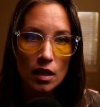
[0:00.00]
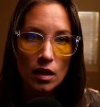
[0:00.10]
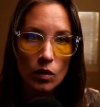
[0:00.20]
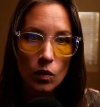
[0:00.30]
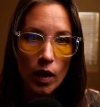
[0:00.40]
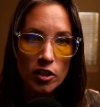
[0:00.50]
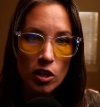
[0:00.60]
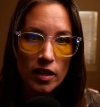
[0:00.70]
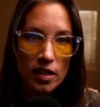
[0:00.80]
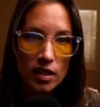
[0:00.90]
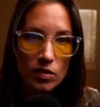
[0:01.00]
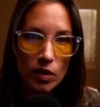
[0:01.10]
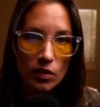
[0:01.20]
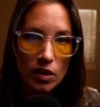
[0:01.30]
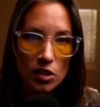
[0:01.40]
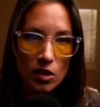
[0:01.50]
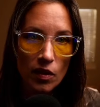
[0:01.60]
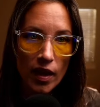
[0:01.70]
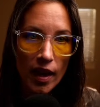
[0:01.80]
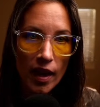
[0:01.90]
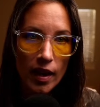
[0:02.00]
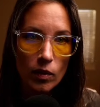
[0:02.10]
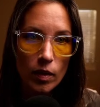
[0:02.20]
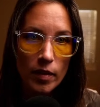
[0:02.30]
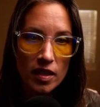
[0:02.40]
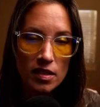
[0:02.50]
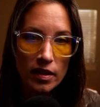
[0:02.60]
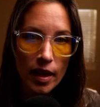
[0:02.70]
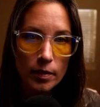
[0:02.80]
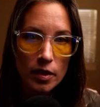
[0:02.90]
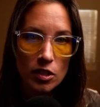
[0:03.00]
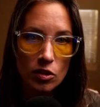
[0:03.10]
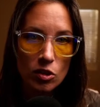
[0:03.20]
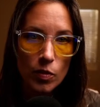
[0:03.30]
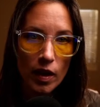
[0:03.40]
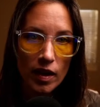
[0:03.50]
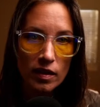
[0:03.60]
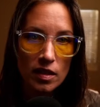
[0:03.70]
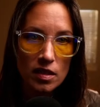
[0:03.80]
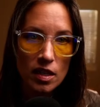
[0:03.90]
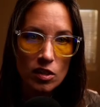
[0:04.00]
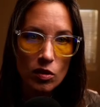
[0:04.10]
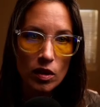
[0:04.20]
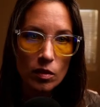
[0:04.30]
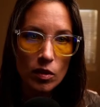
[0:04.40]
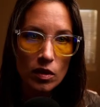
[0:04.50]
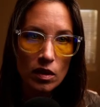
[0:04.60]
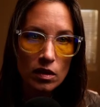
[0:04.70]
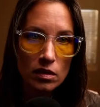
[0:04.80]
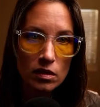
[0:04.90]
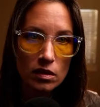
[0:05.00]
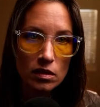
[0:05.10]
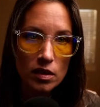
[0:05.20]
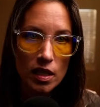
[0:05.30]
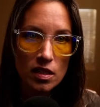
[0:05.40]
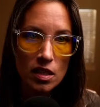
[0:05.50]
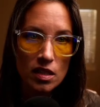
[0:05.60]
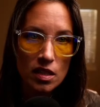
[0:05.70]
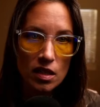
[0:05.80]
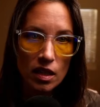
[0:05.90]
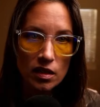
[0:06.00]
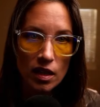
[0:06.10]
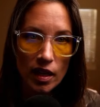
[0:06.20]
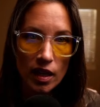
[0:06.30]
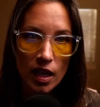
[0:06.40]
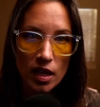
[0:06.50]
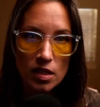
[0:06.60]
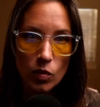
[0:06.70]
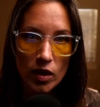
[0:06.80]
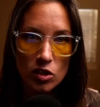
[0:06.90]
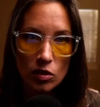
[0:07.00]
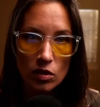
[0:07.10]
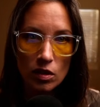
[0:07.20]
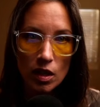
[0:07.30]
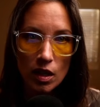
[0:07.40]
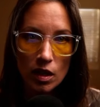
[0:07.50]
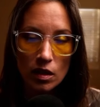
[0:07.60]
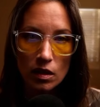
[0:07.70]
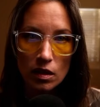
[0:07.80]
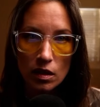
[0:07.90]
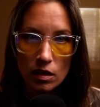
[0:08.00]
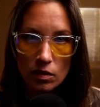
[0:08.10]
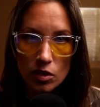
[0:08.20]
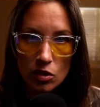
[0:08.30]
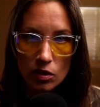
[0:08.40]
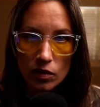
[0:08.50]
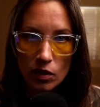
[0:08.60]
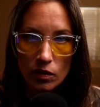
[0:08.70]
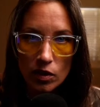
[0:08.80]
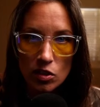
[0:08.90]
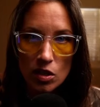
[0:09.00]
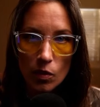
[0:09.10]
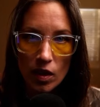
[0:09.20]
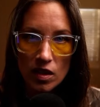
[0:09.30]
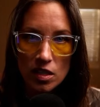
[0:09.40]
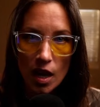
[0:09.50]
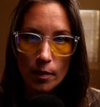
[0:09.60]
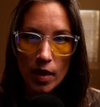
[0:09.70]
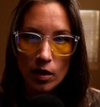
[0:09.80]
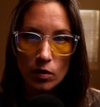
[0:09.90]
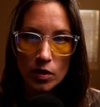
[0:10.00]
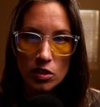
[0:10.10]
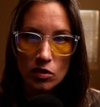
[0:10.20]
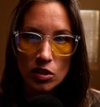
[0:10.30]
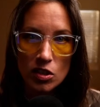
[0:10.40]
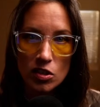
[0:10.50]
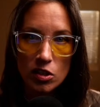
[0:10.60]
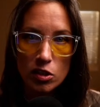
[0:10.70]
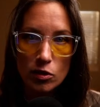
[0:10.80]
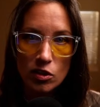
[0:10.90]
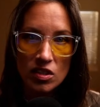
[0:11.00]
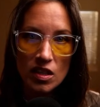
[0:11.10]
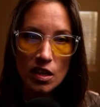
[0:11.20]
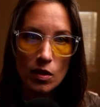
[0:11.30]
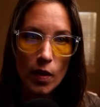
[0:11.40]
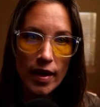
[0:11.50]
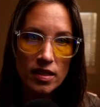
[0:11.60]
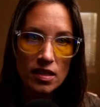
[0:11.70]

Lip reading: Why should I test? We don't need to know that. What makes the lab research behind this test credible? Testing is conducted at Case Western Reserve University, one of the top medical research institutions in the U.S. The